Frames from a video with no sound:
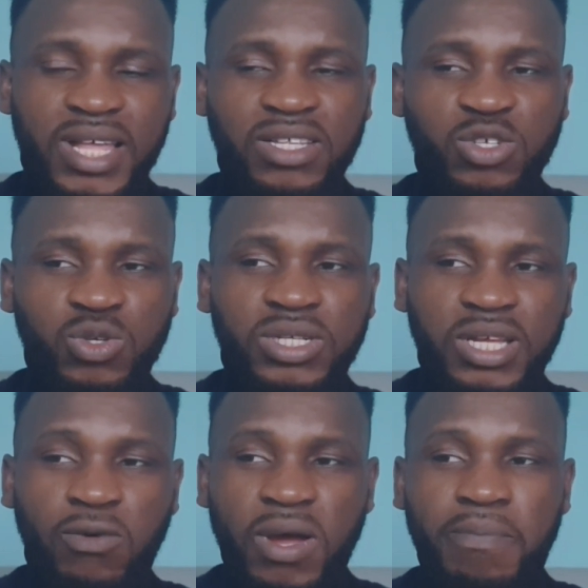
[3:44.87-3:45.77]
using
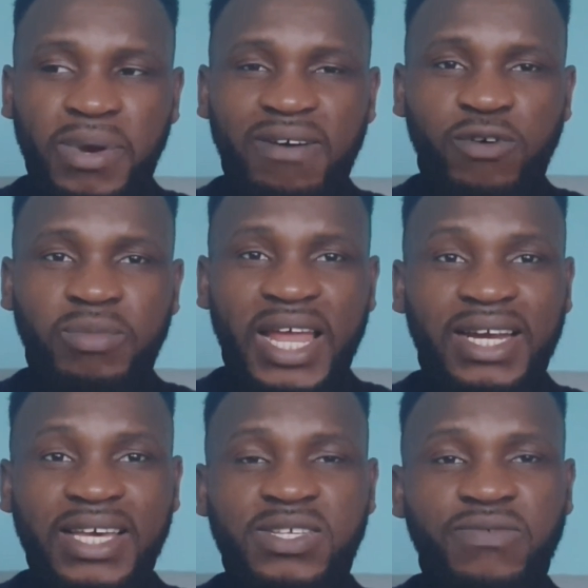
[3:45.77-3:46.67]
a platform like,
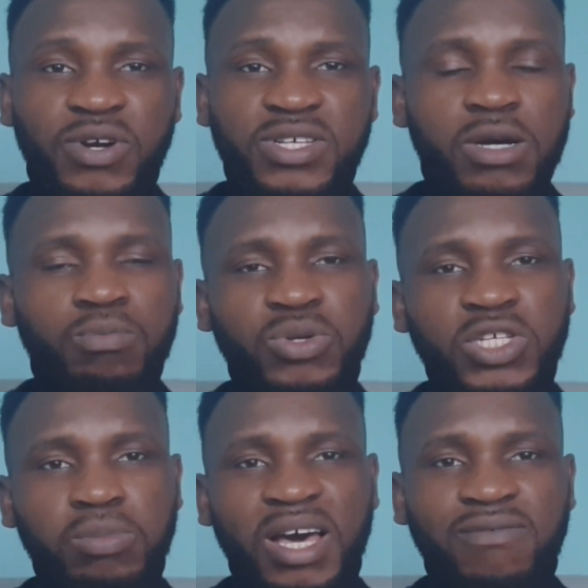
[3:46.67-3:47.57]
let's say for example, this
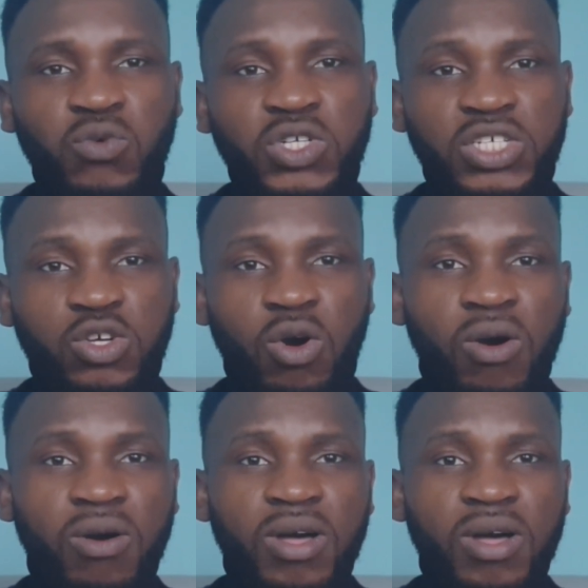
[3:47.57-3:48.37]
platform which is called